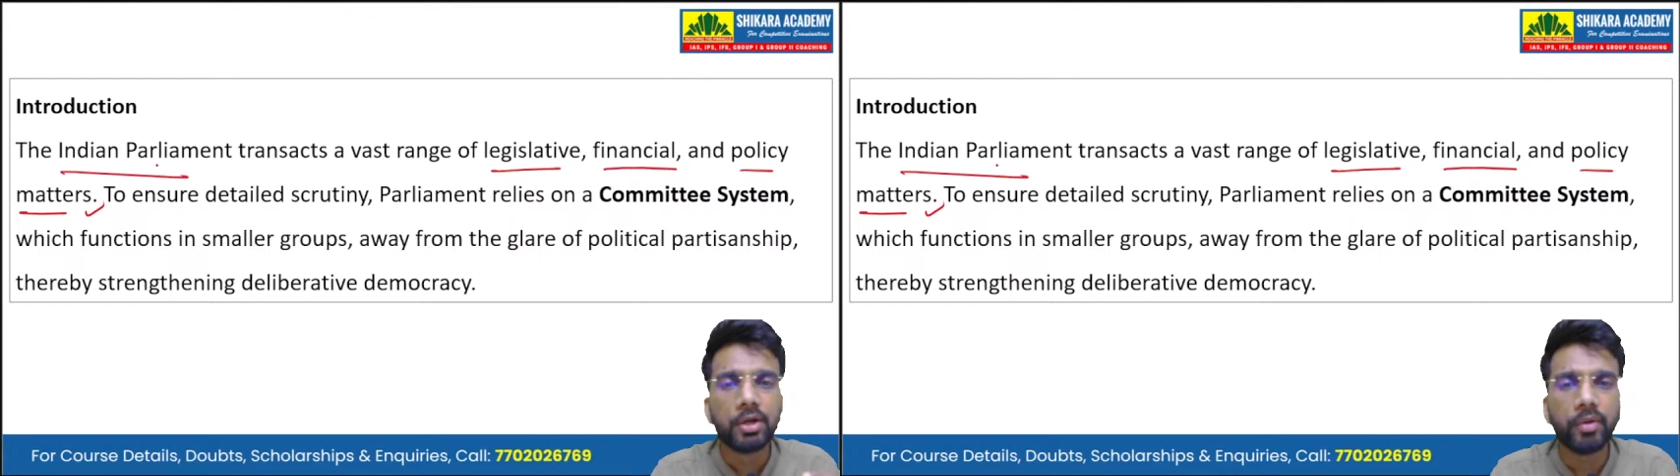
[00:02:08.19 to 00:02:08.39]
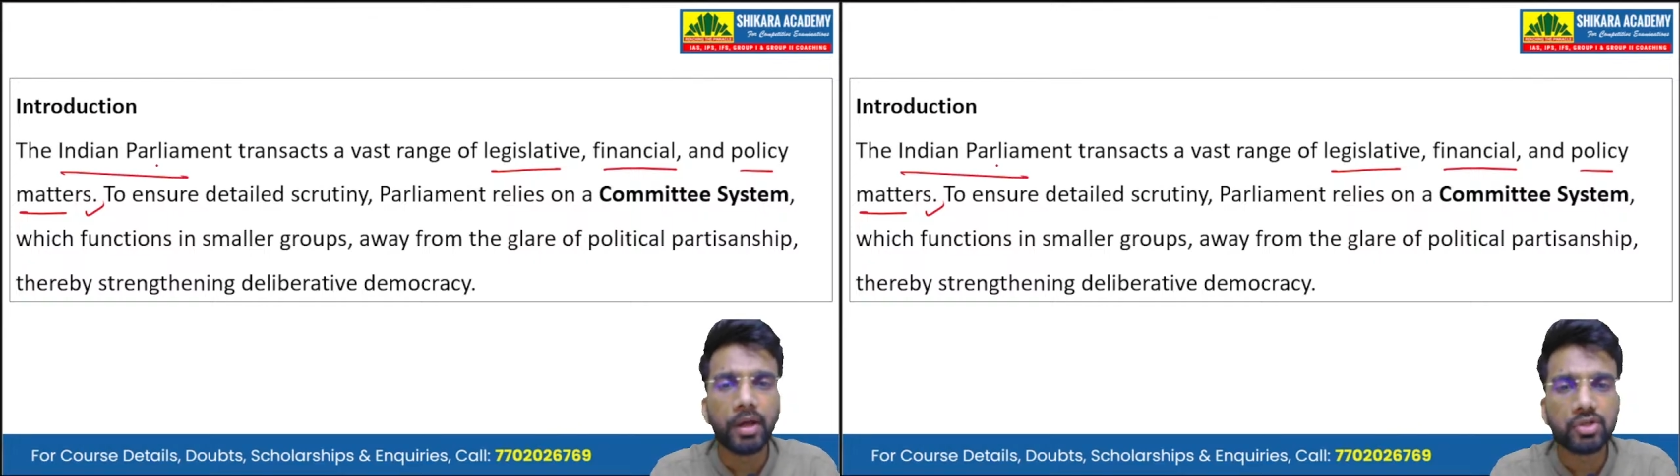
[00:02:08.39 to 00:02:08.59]

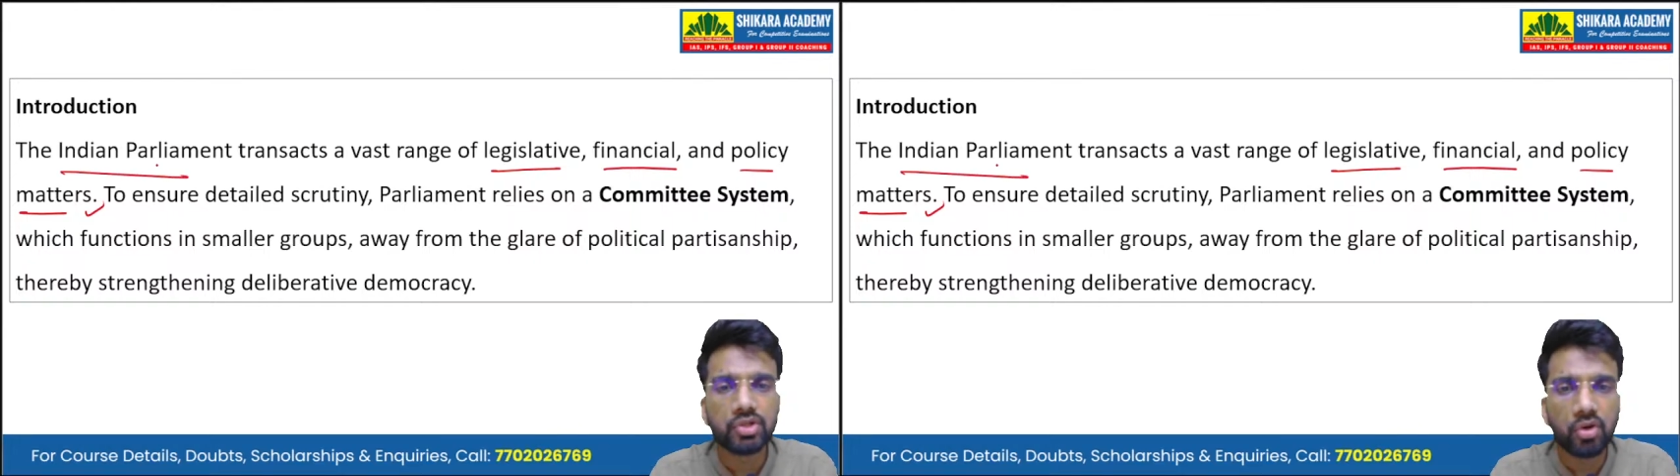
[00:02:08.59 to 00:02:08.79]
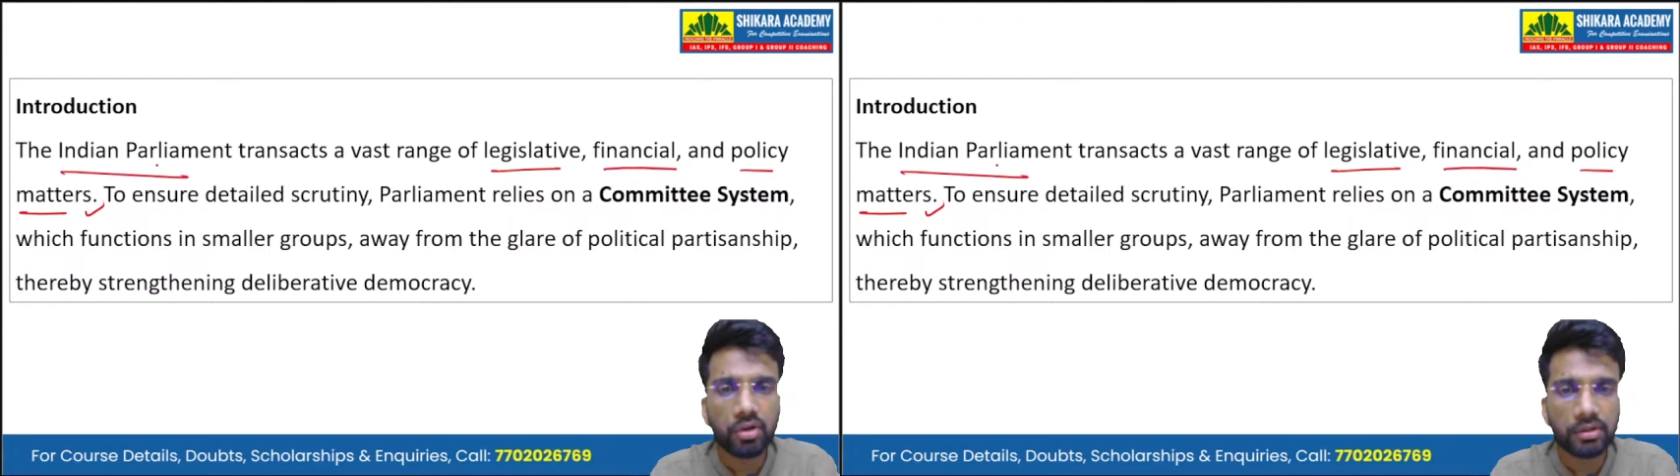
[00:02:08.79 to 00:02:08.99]
To
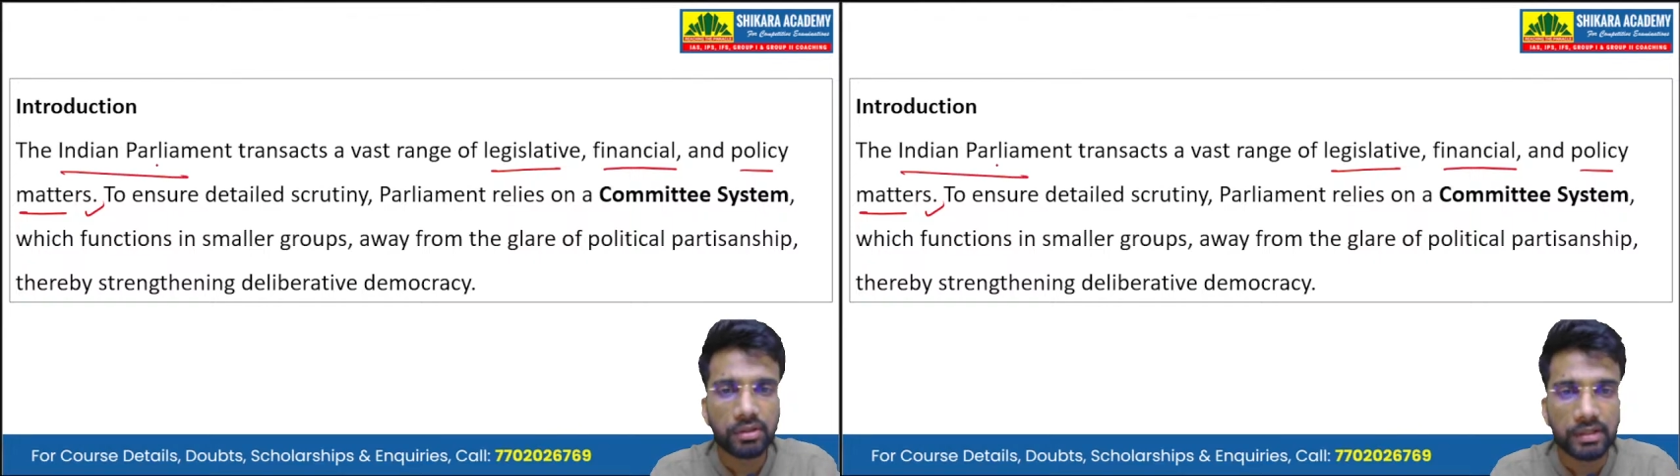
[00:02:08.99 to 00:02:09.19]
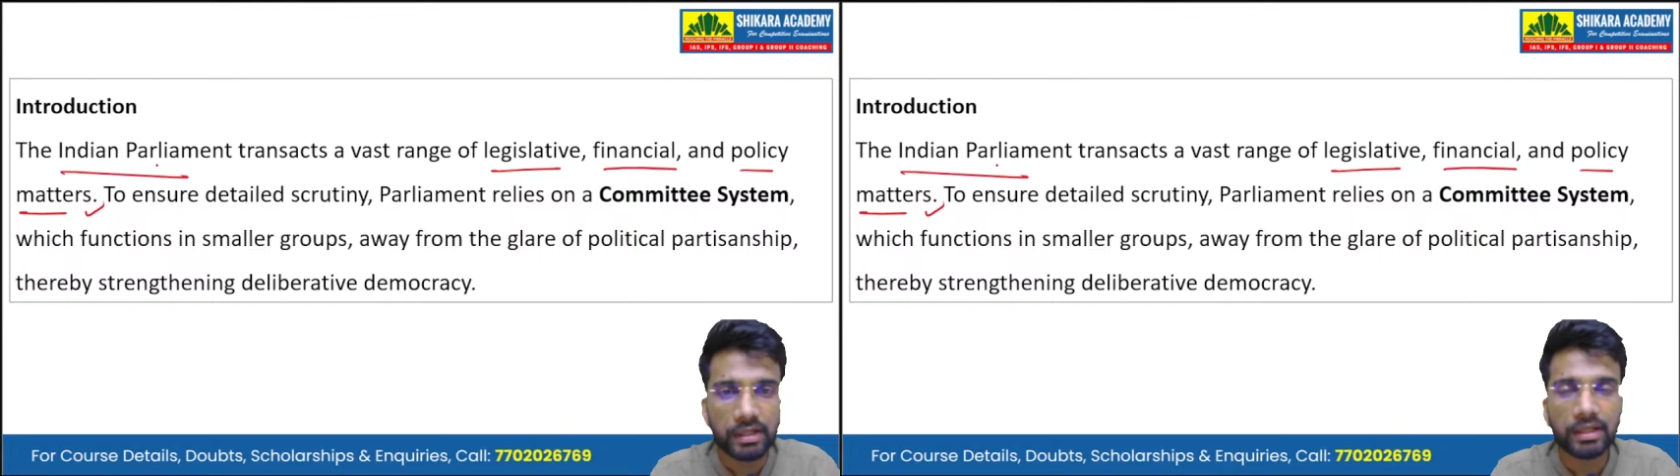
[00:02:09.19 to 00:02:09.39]
ensure
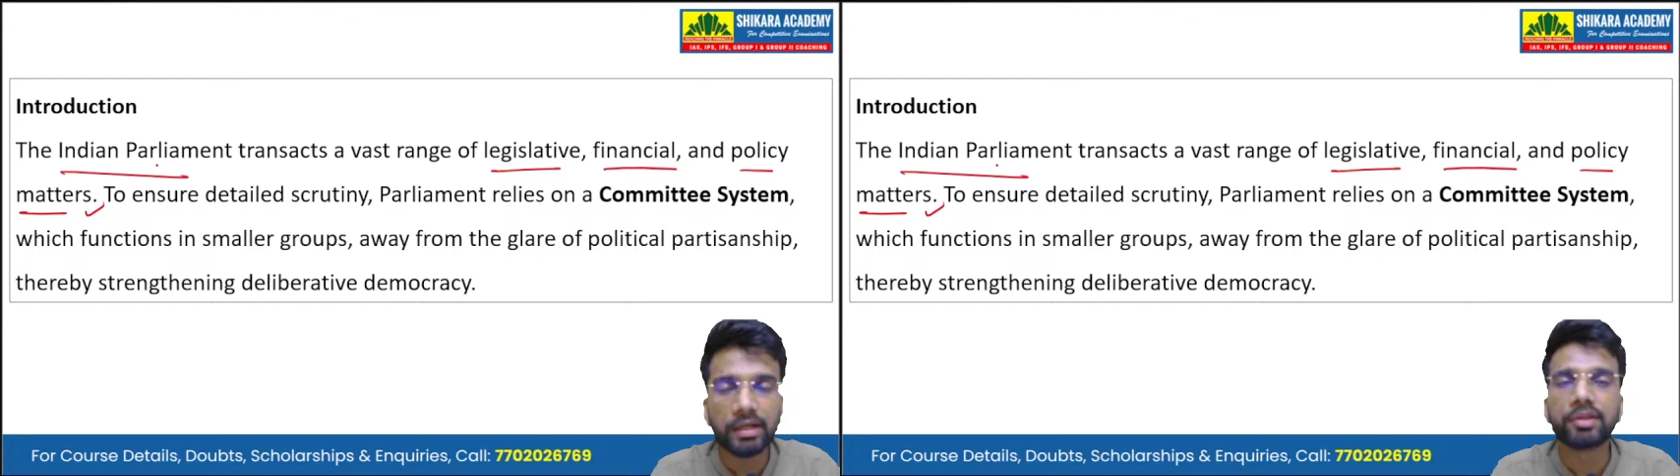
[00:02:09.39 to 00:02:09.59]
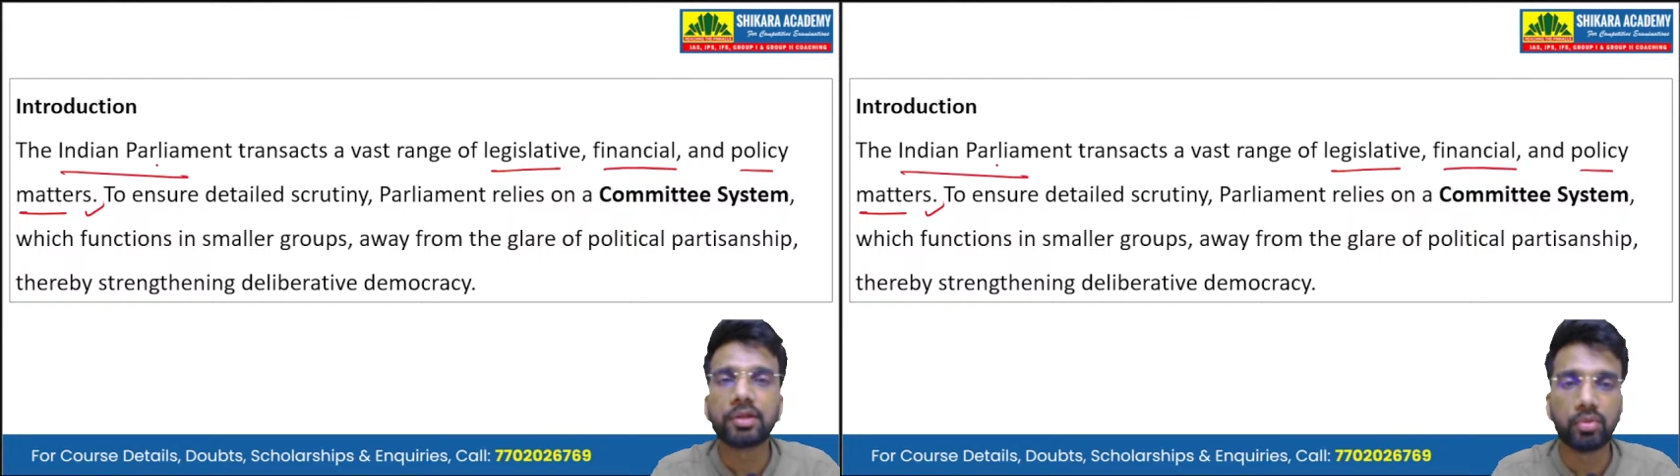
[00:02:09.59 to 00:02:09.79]

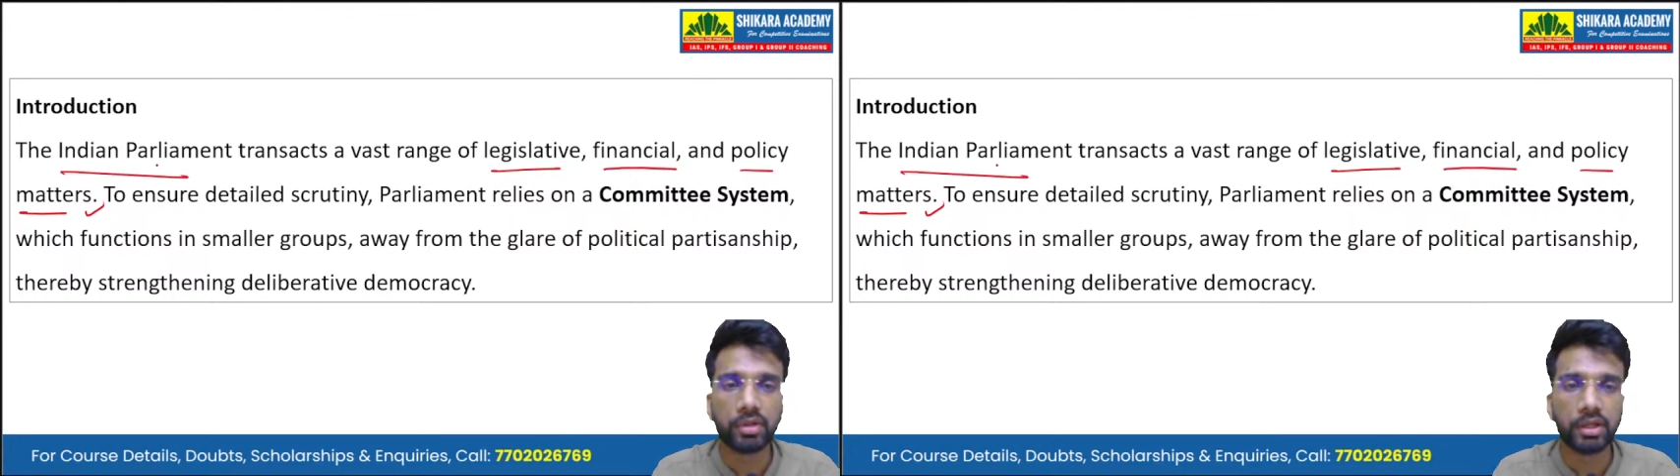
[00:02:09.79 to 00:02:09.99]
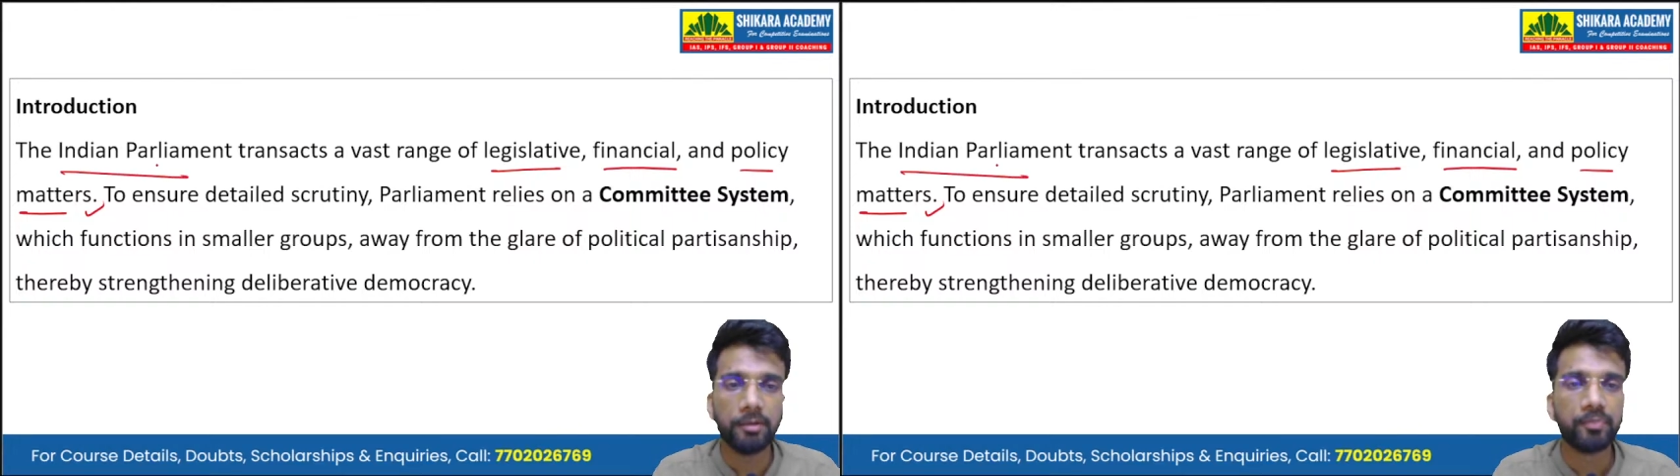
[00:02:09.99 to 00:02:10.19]
detailed
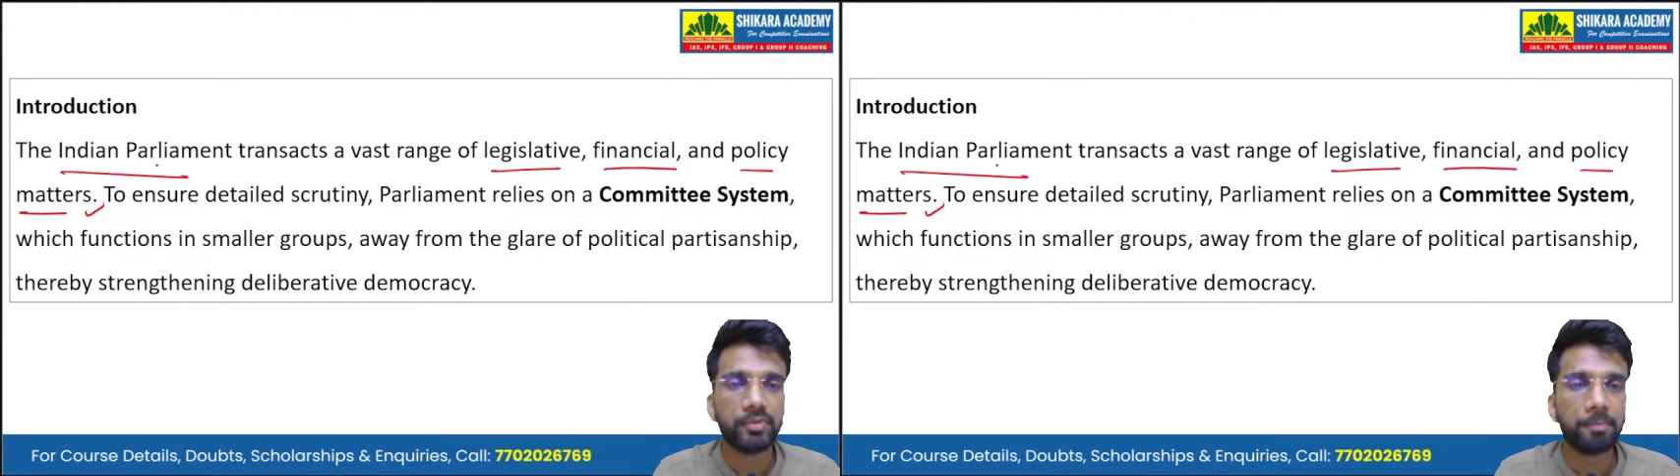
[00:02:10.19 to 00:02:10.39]
scrutiny,